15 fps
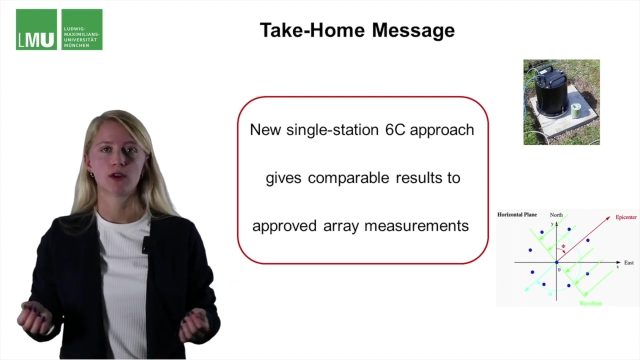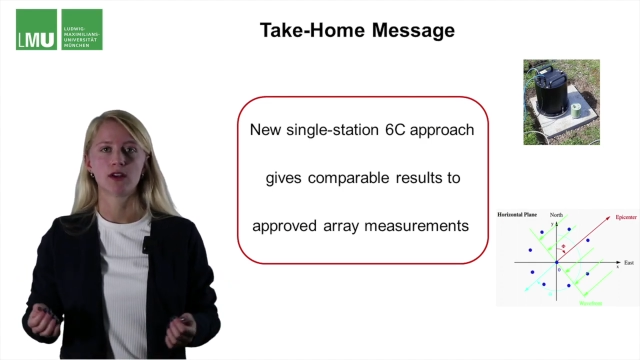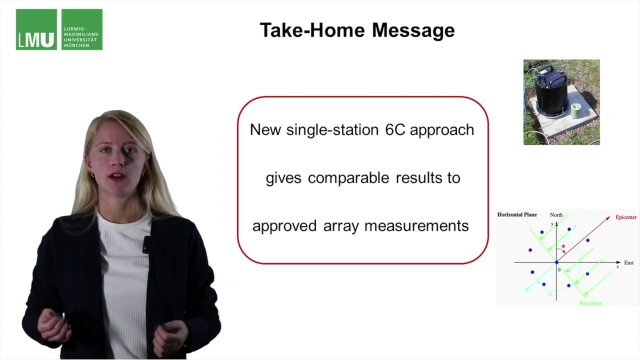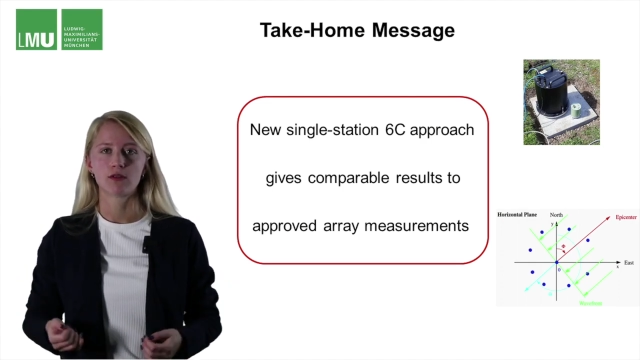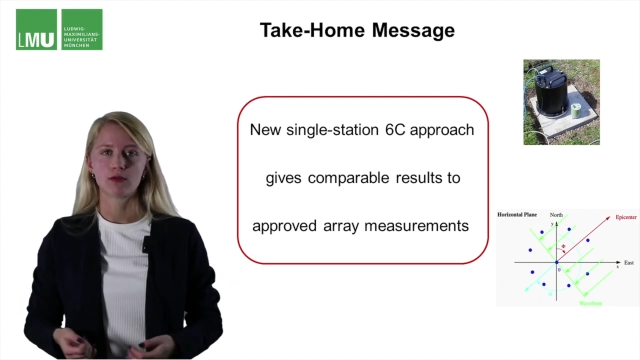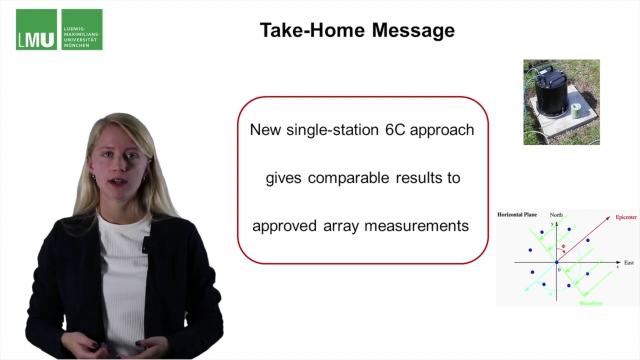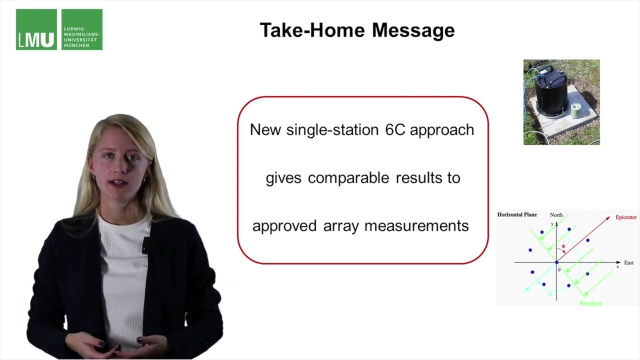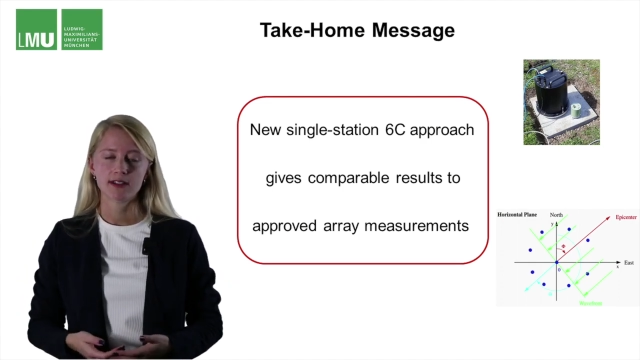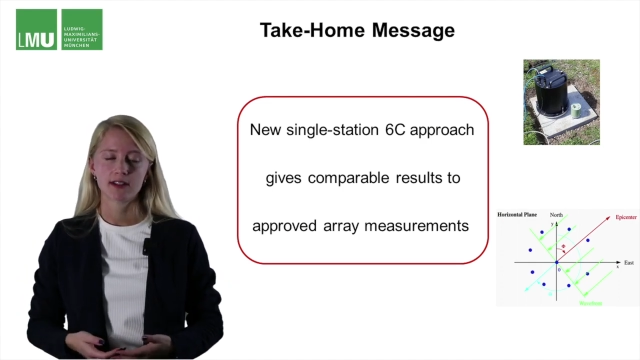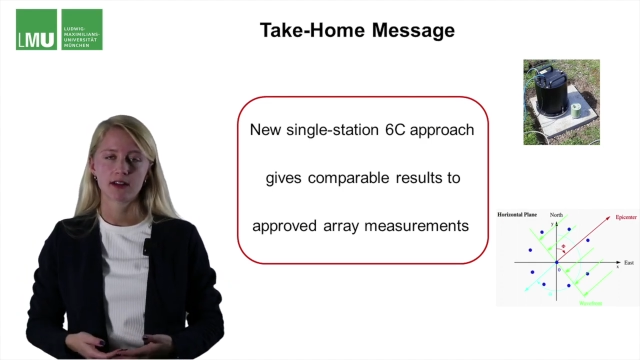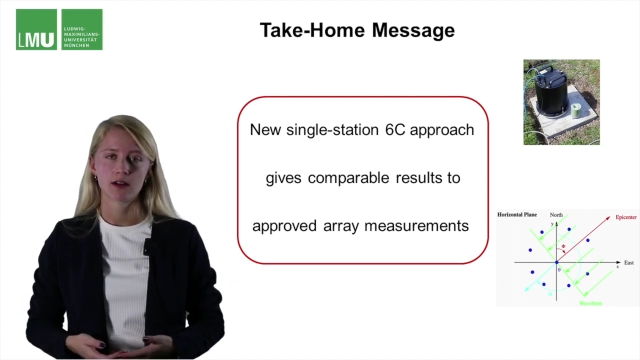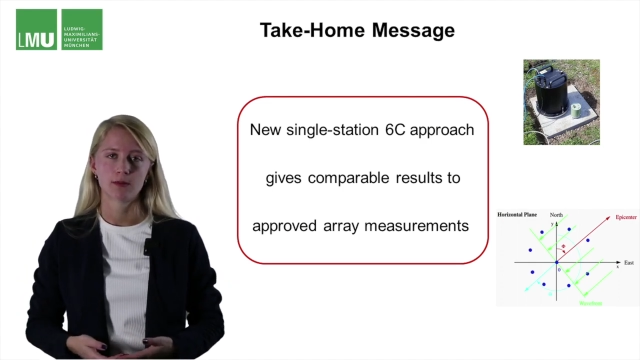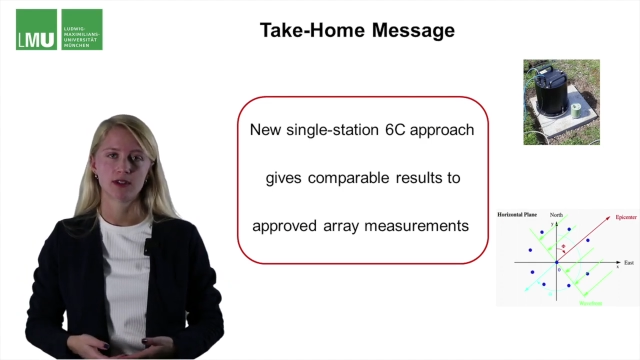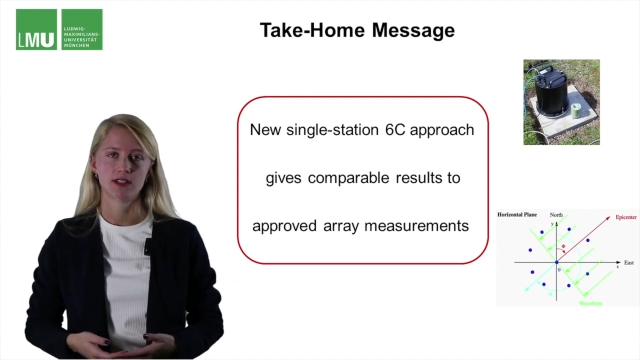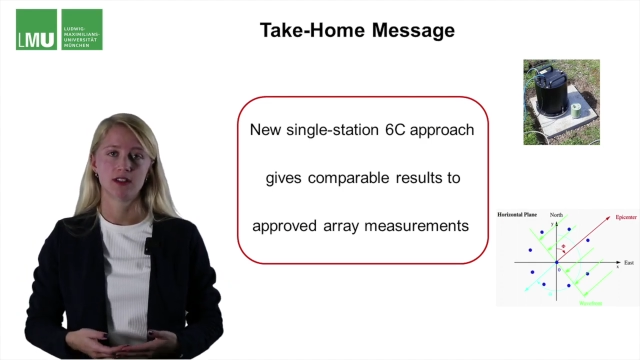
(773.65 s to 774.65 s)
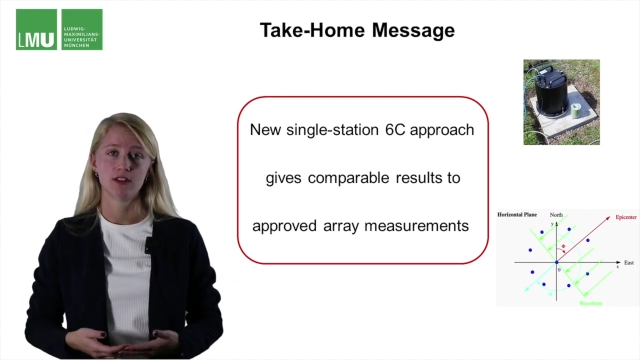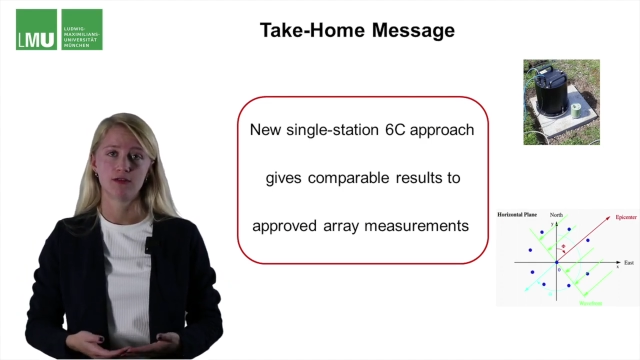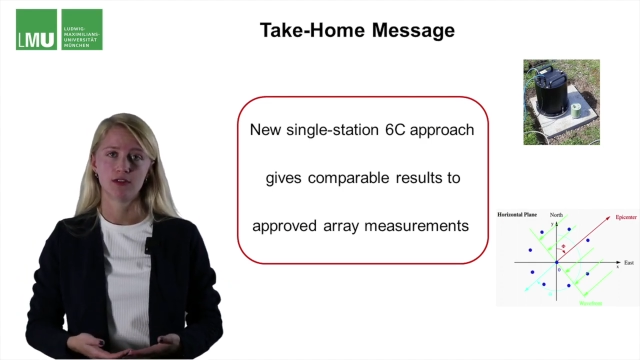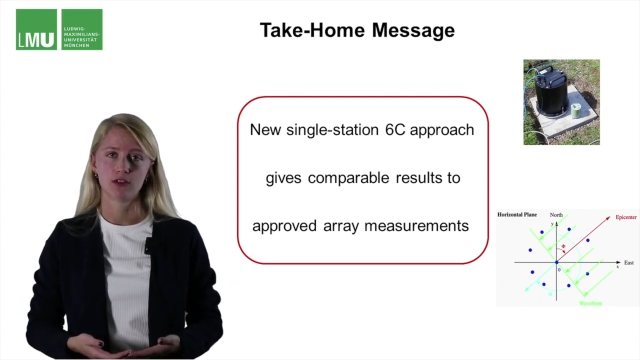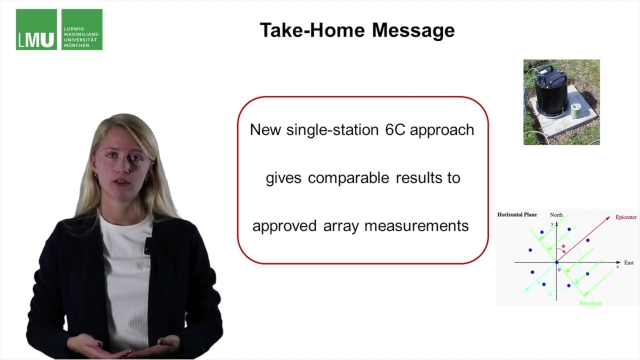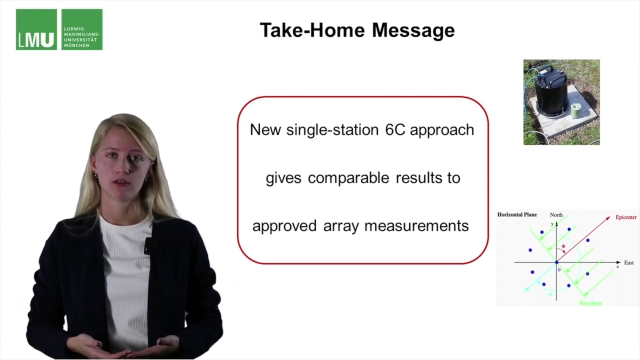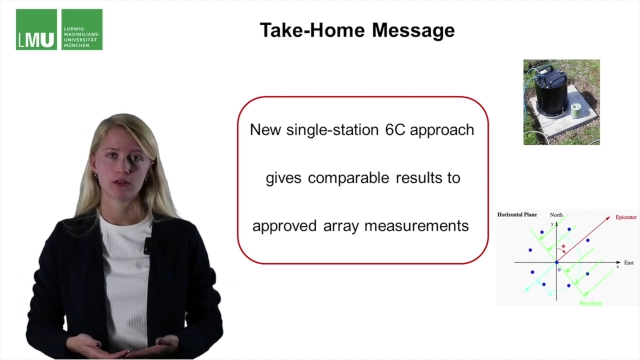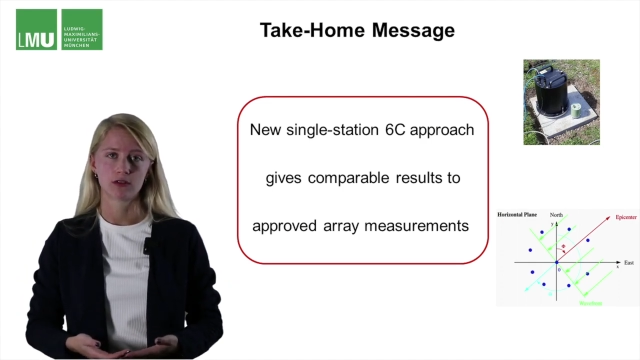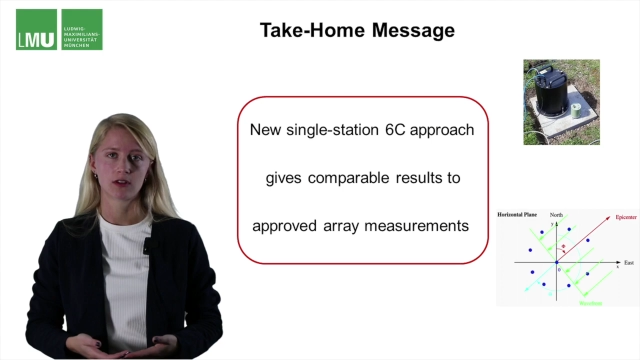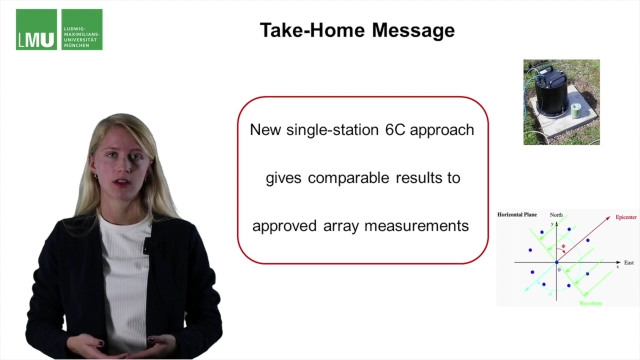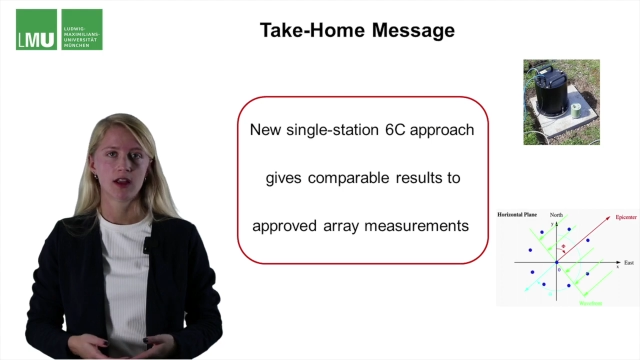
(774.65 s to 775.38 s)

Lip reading: an array setup is difficult,